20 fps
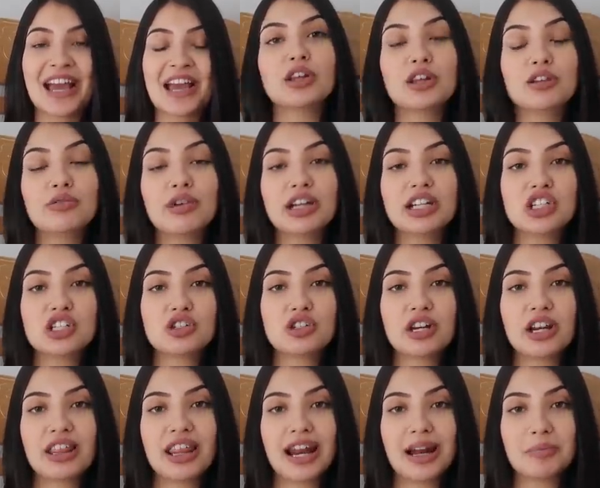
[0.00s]
So the
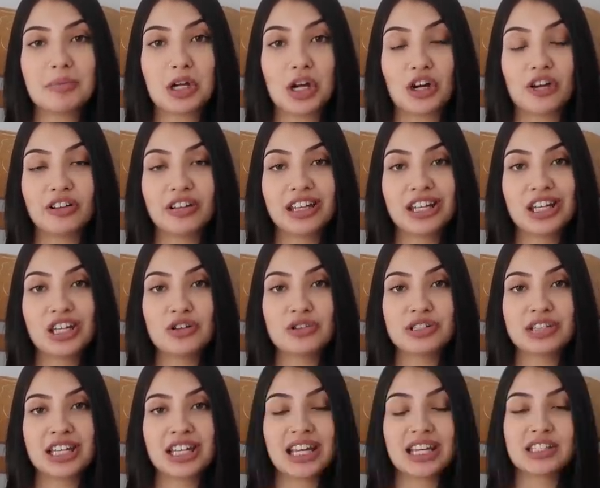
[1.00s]
registry that I'm currently
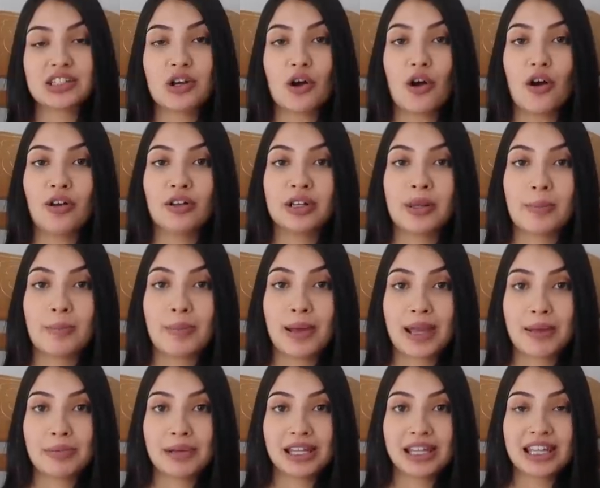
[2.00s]
using is called
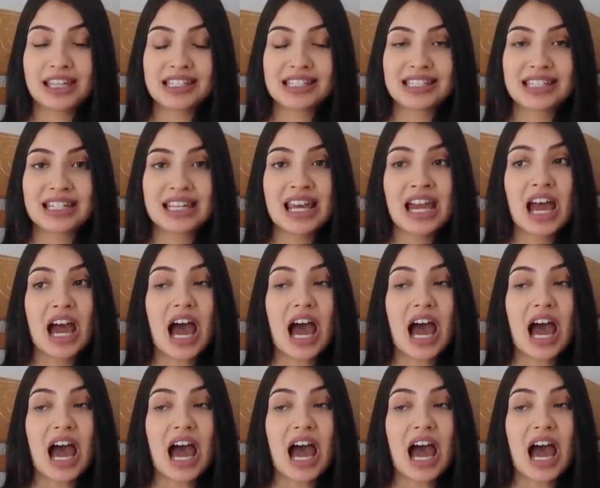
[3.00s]
Babylist.